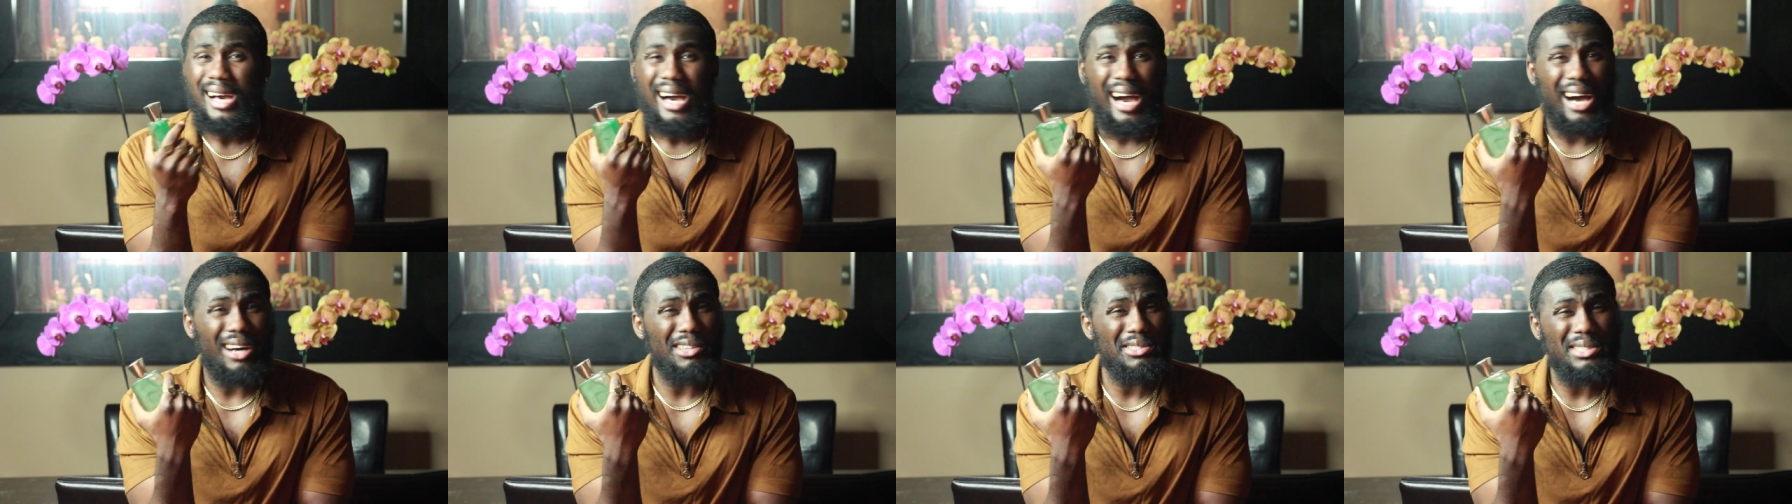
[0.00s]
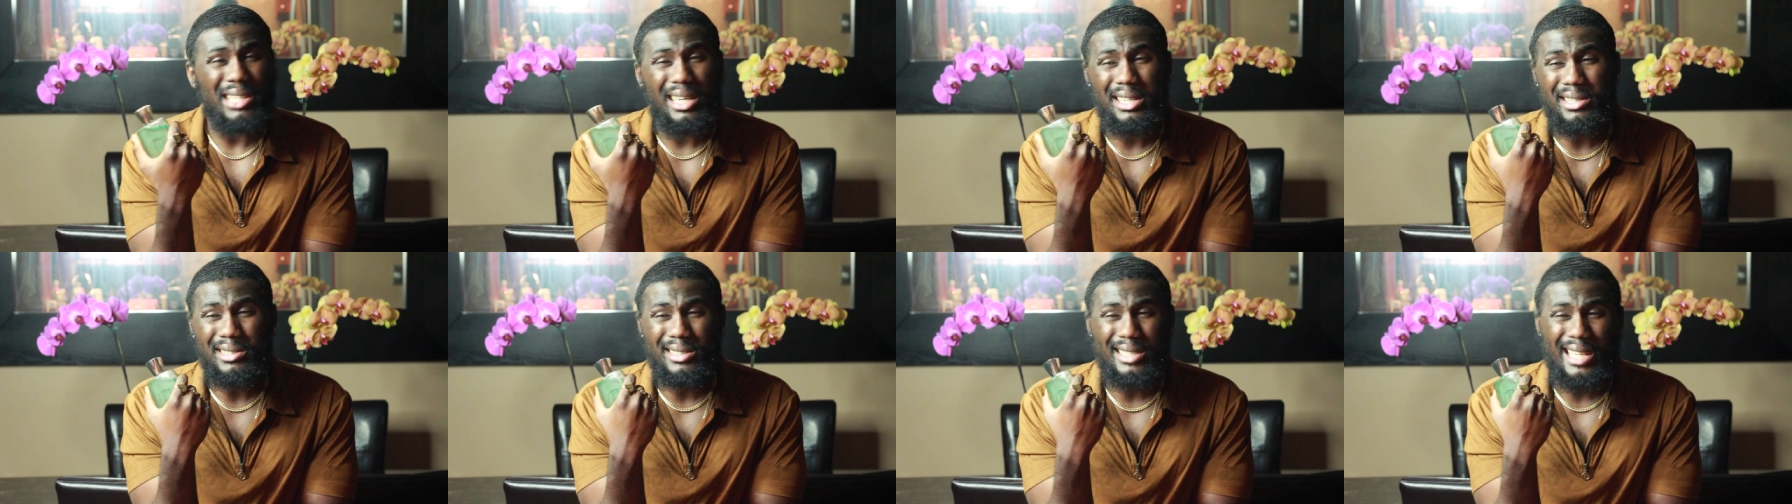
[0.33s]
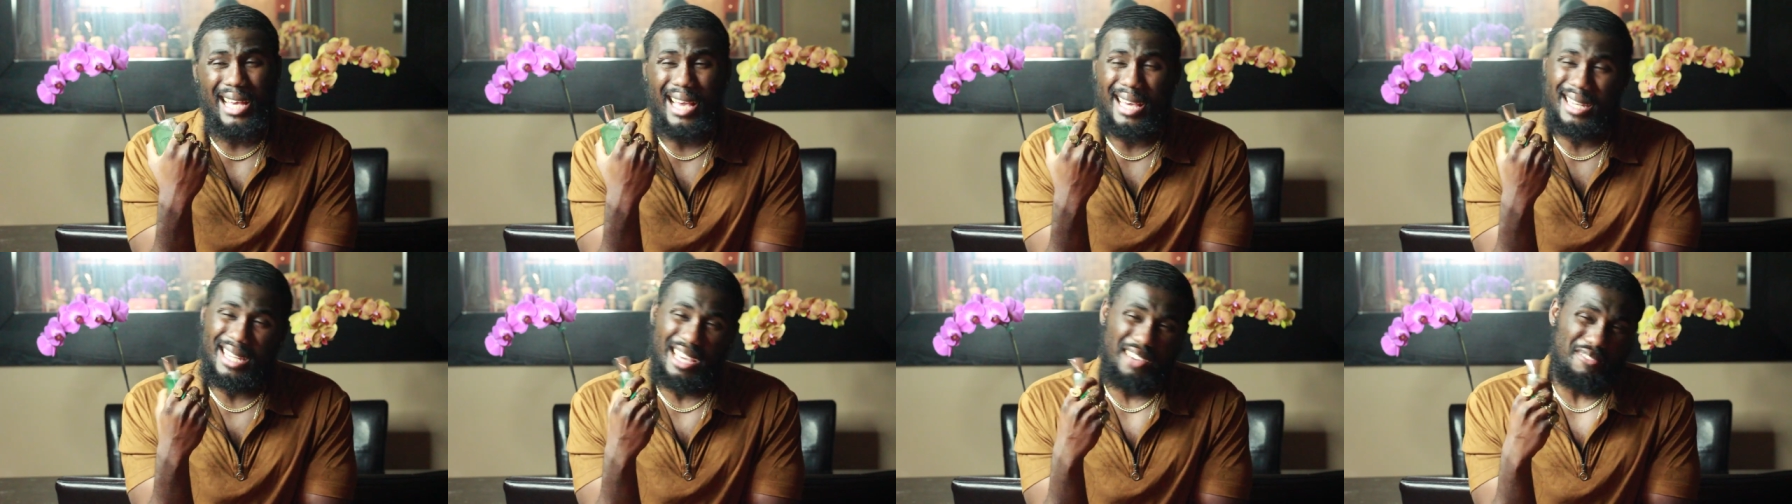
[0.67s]
Outside of
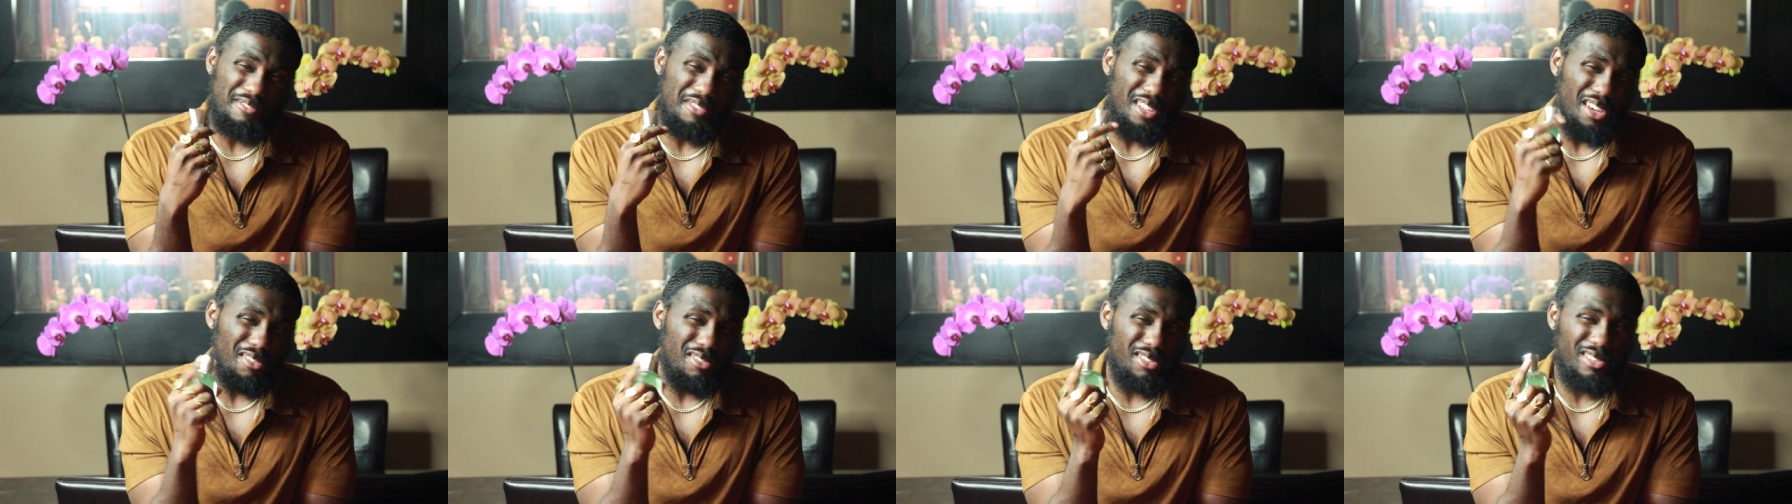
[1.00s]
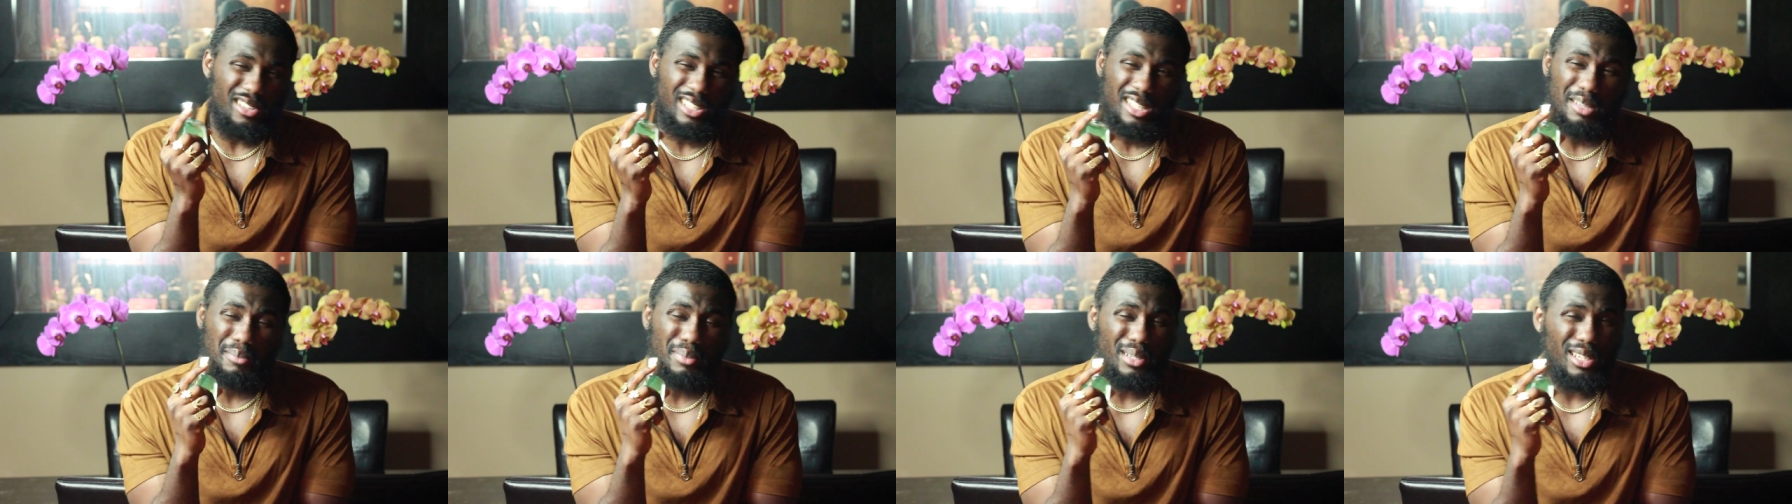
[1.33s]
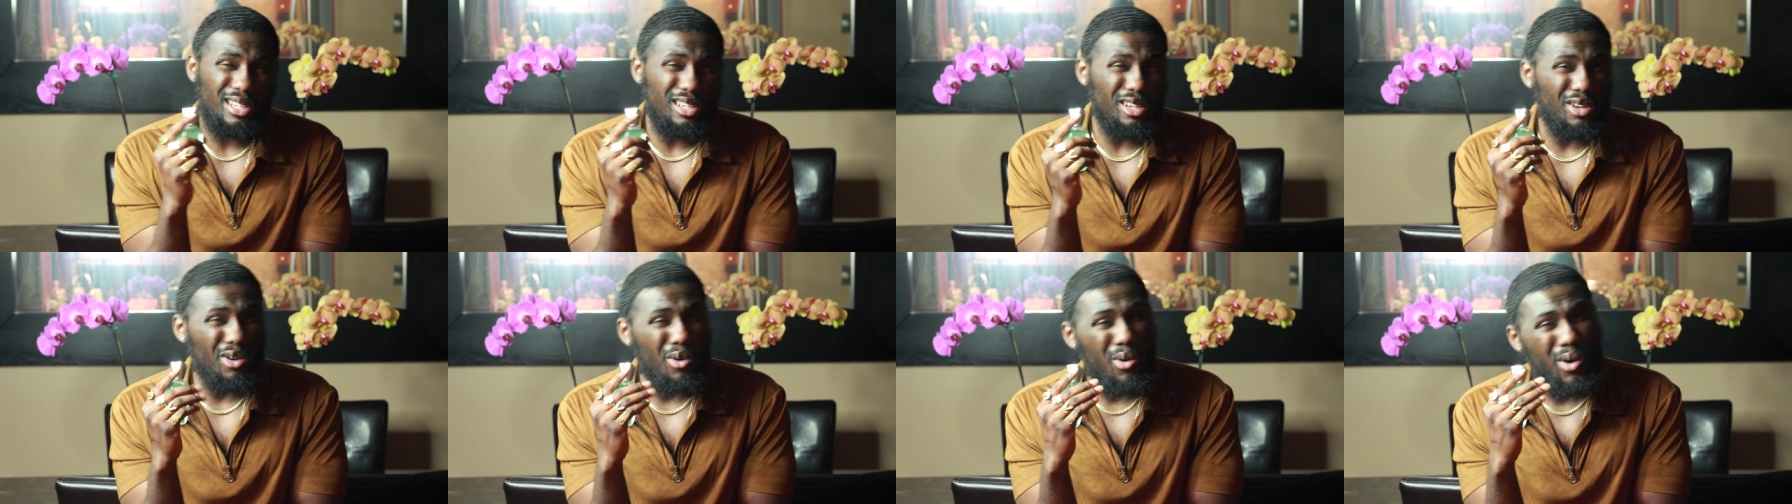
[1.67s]
that, I've never really been
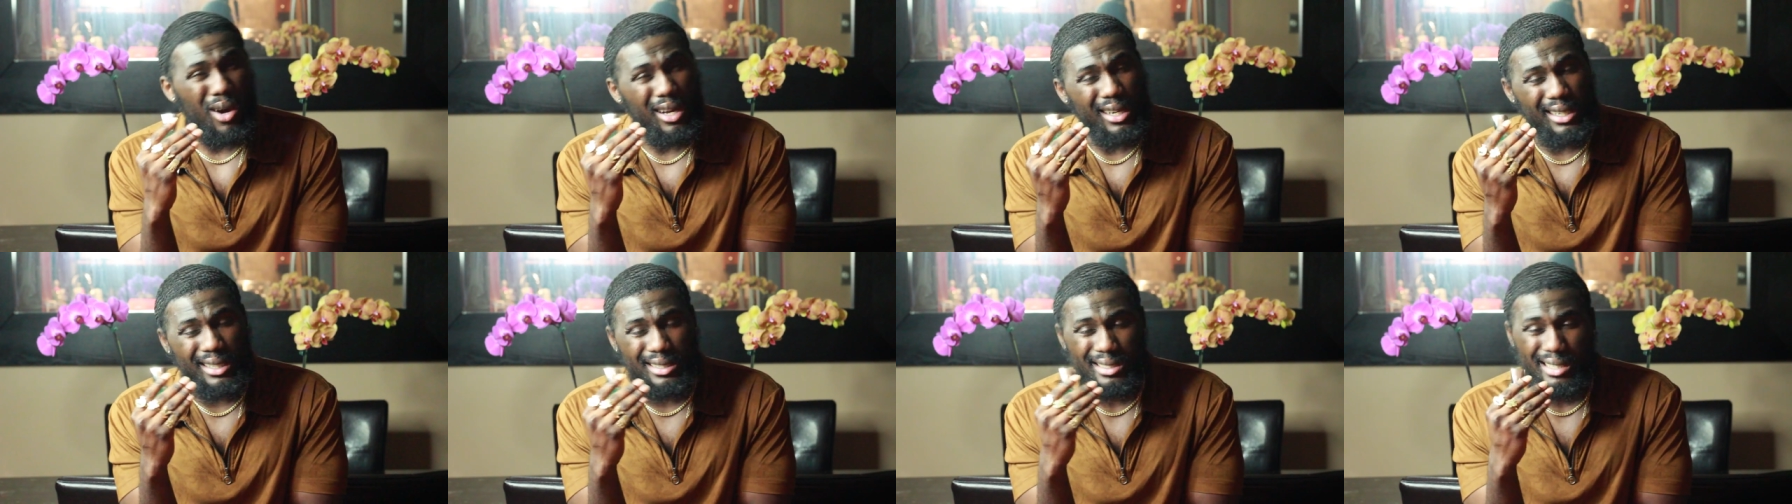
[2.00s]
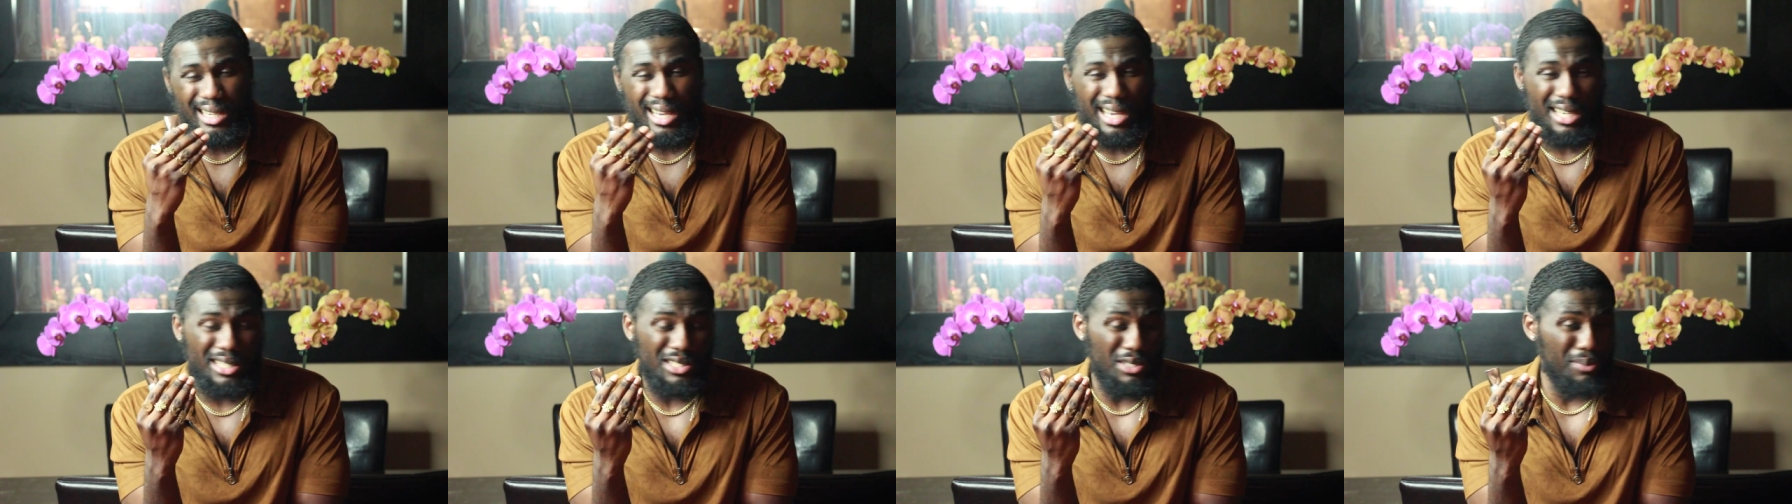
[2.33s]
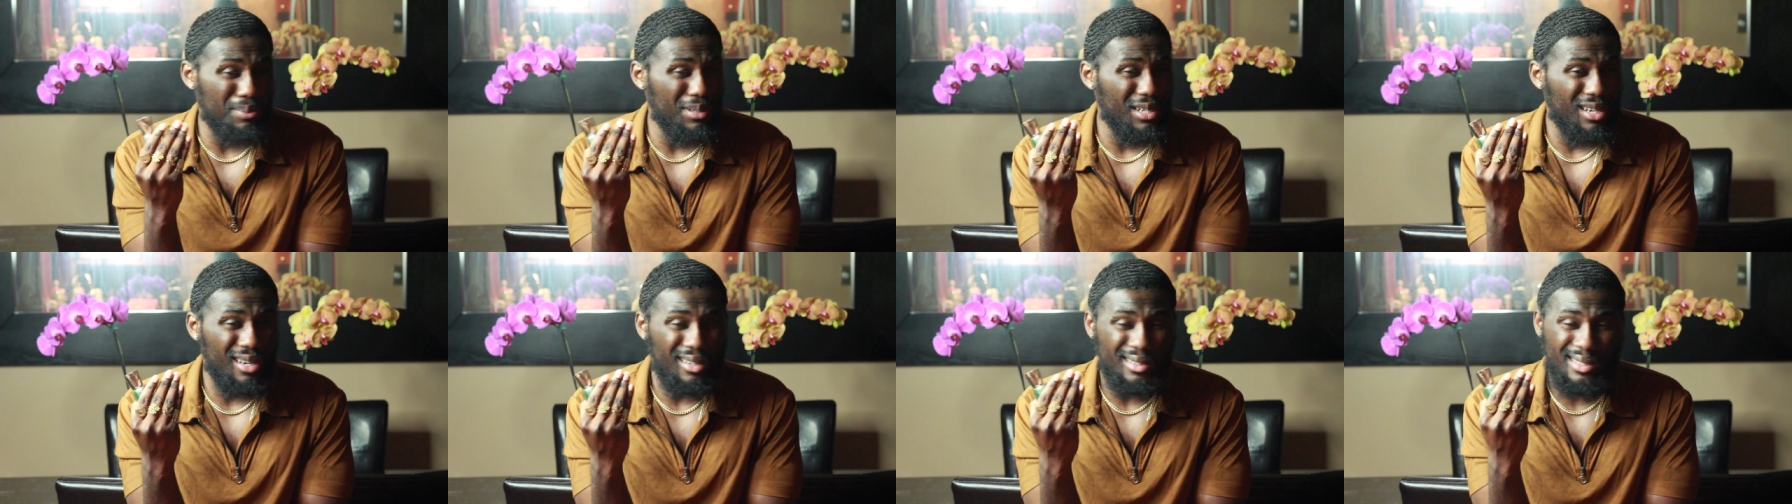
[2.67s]
an aquatics guy
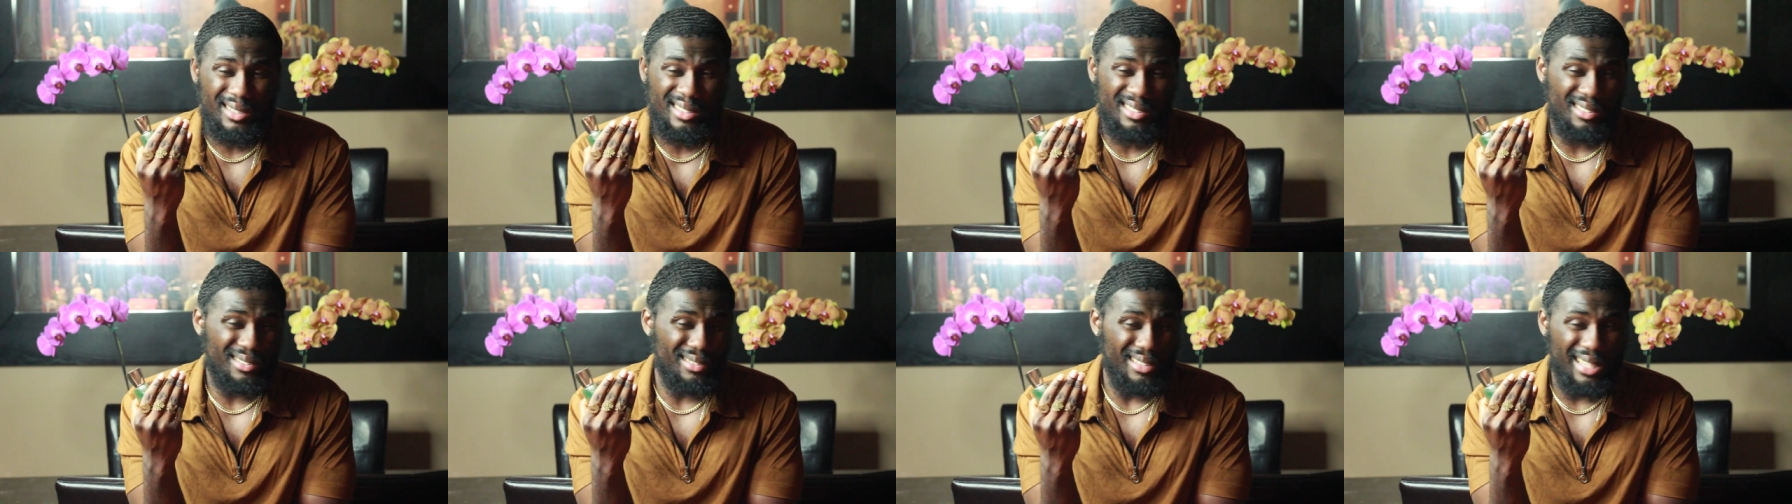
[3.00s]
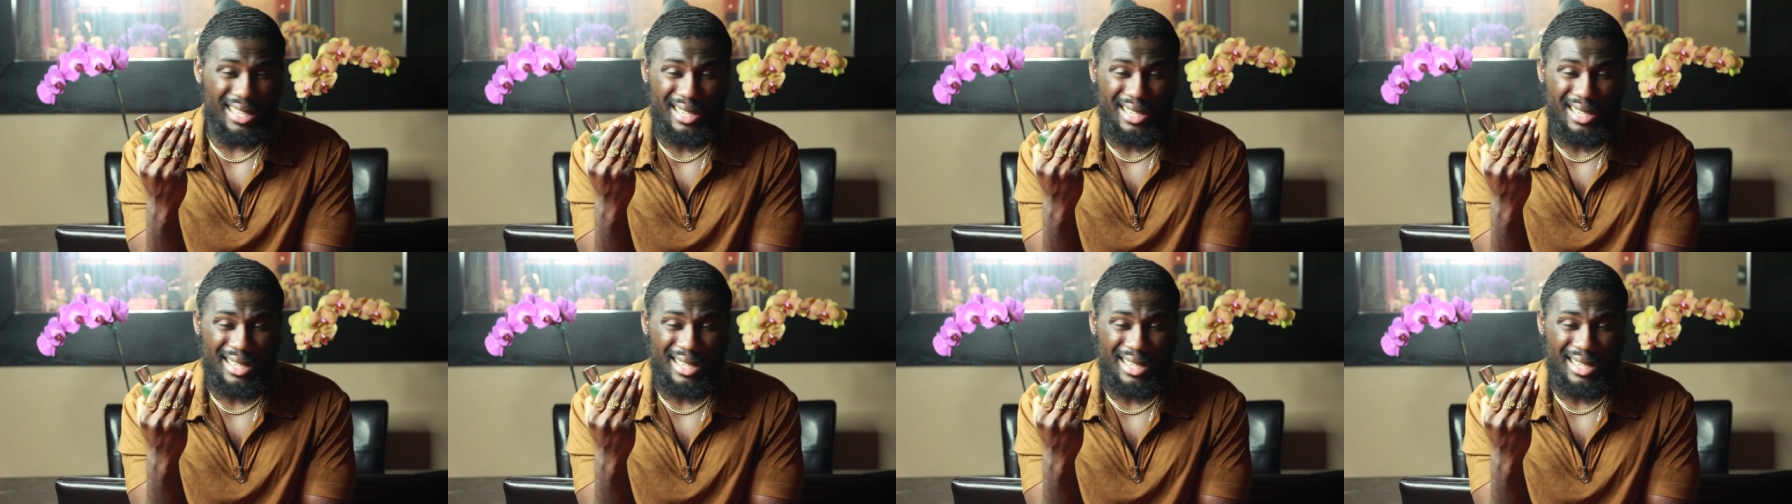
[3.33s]
to be honest.